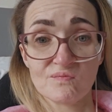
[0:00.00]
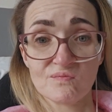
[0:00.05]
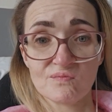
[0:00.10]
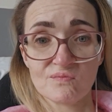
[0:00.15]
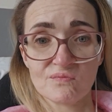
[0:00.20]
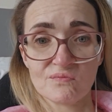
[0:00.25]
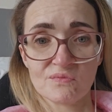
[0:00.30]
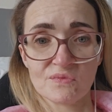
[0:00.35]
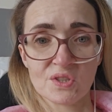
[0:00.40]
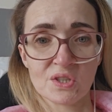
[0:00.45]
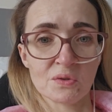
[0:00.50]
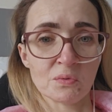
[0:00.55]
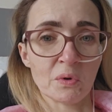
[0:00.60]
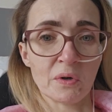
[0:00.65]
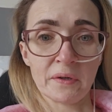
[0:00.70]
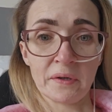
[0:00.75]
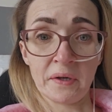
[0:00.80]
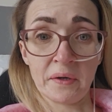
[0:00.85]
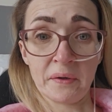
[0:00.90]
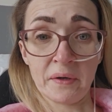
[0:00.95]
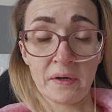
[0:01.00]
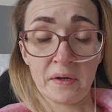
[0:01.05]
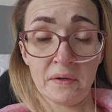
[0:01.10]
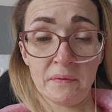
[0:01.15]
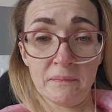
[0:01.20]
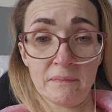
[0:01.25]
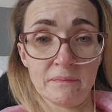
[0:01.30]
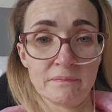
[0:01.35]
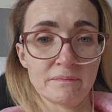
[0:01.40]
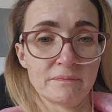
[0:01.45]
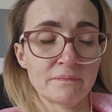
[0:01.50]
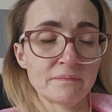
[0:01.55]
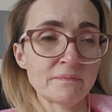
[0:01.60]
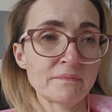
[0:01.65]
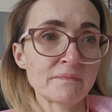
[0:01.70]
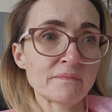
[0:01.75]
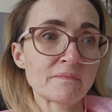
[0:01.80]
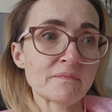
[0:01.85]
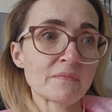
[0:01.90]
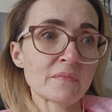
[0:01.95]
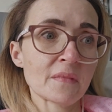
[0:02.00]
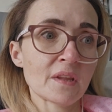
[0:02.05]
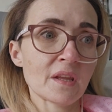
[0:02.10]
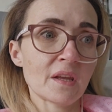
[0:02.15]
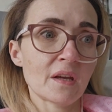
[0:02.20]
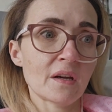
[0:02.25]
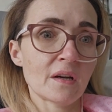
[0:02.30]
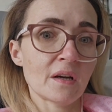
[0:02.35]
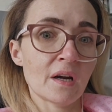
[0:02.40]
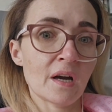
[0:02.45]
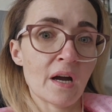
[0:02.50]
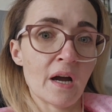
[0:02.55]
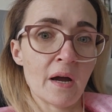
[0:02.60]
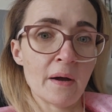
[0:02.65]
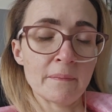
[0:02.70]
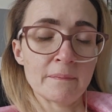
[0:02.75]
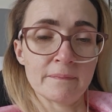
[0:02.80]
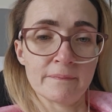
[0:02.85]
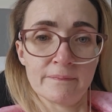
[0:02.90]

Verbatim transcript: just want to go home um